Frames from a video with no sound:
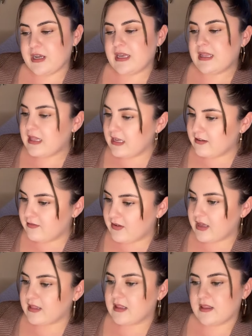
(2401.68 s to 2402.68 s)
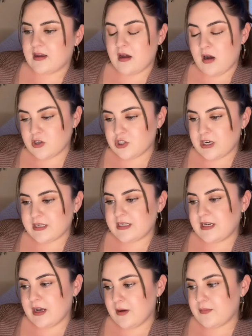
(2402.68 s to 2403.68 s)
in the event that the
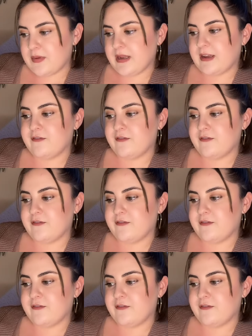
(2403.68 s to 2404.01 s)
contracting company